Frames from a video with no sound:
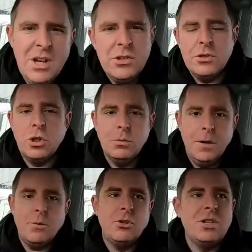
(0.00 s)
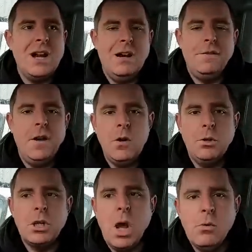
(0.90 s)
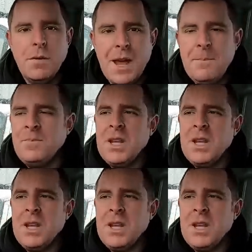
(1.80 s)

So there's a couple of options there, how far you want to go with it.